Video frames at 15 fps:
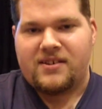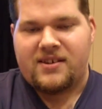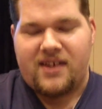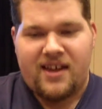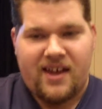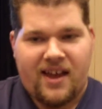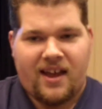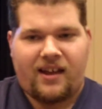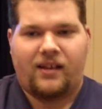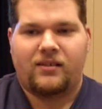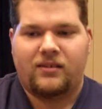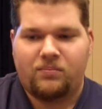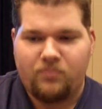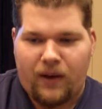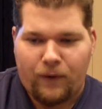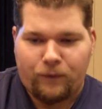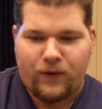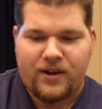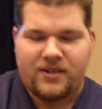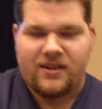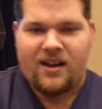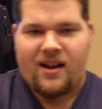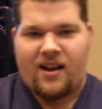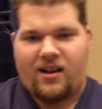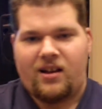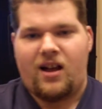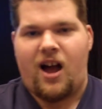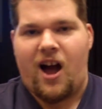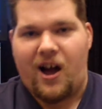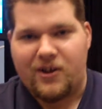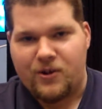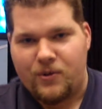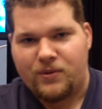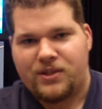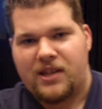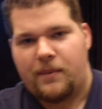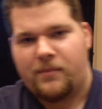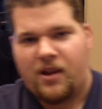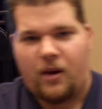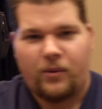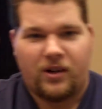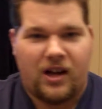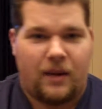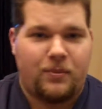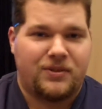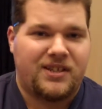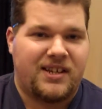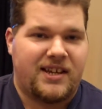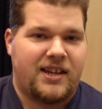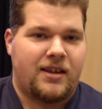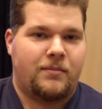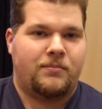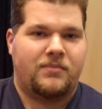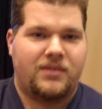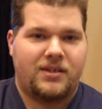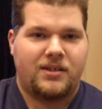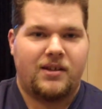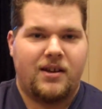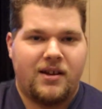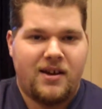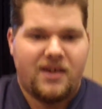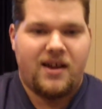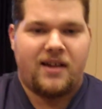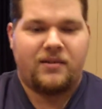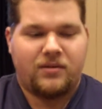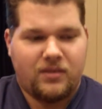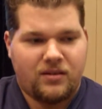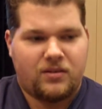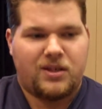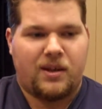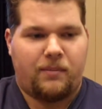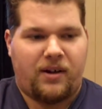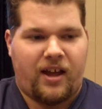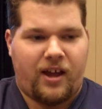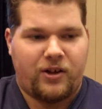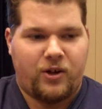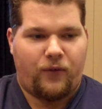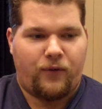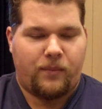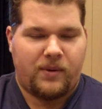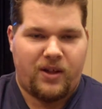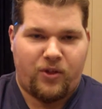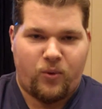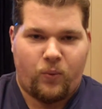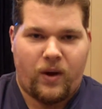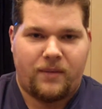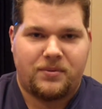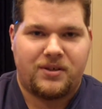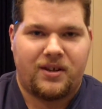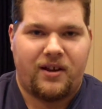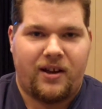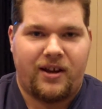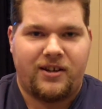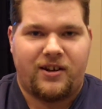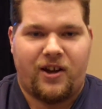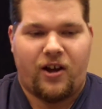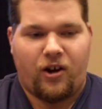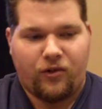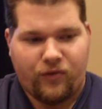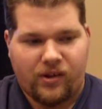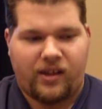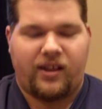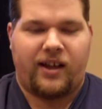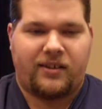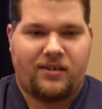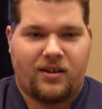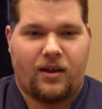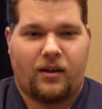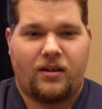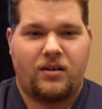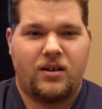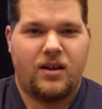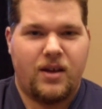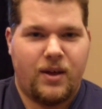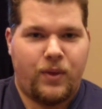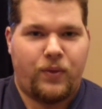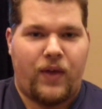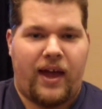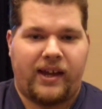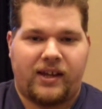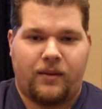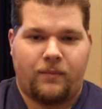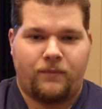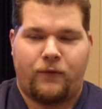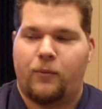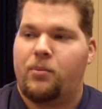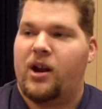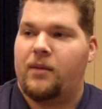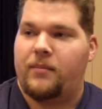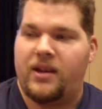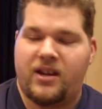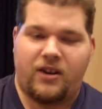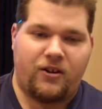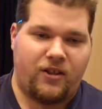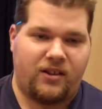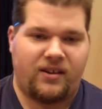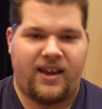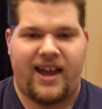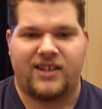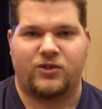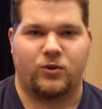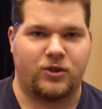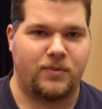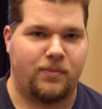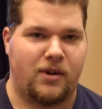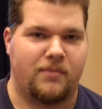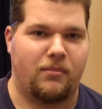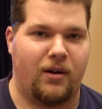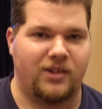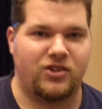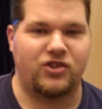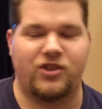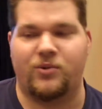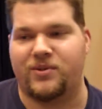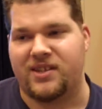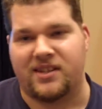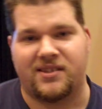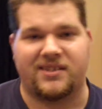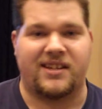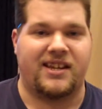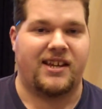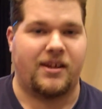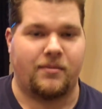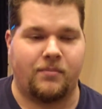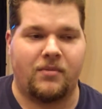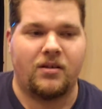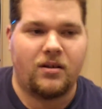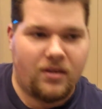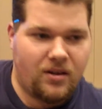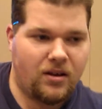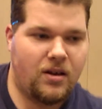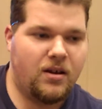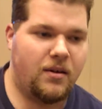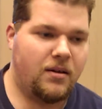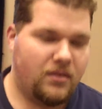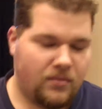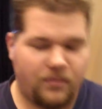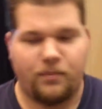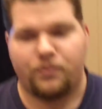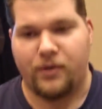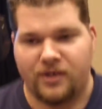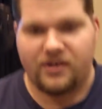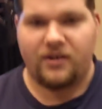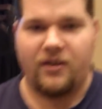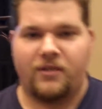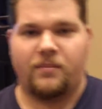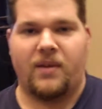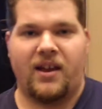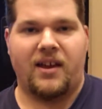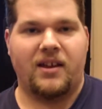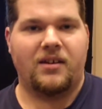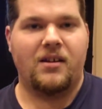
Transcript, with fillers: Yeah my friend uh, Haku set me up with a couple teams. Okay. Somebody I from another website, you know, really like to thank him for bringing me here to the Nationals pretty much, use cool. his team. Oh, awesome. Pretty good, man.